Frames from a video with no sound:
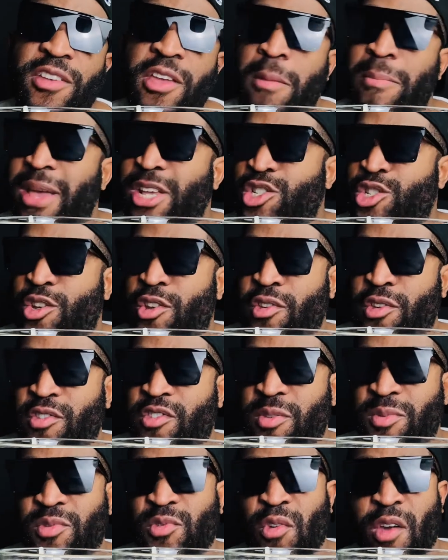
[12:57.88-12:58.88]
make sure you
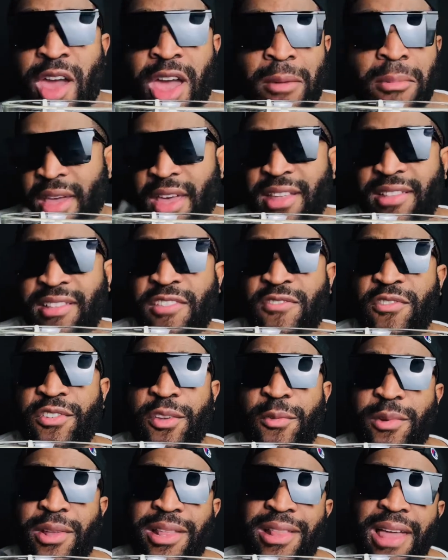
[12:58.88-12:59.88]
subscribe. Hit this video with a
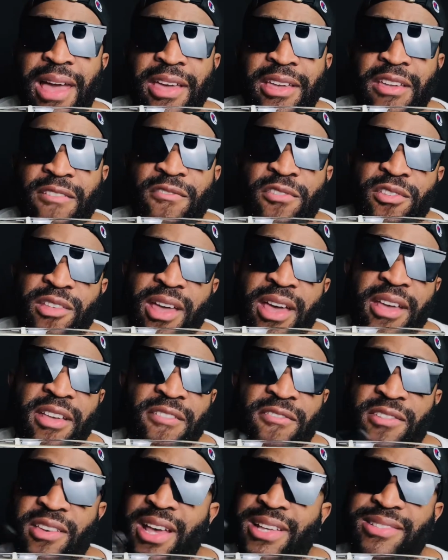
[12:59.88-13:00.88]
like. If you
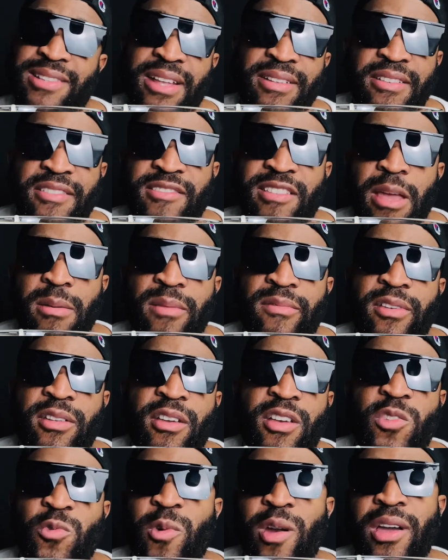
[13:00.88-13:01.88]
guys like this type of videos
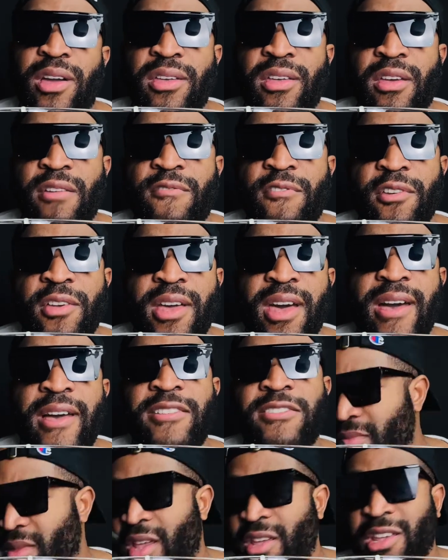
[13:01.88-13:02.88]
where I cook for you guys
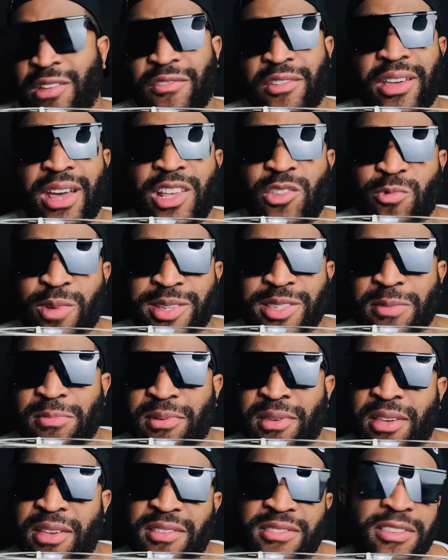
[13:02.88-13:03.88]
and give you guys
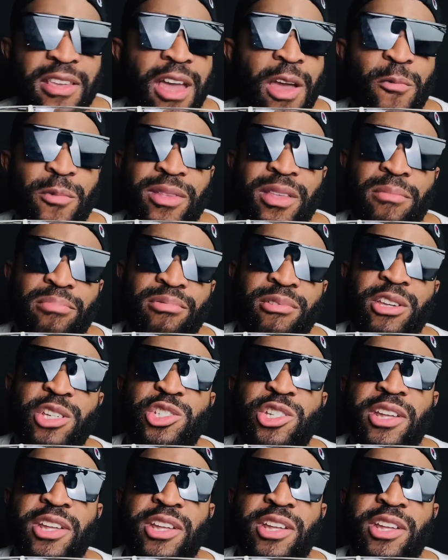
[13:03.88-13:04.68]
recipes, I really appreciate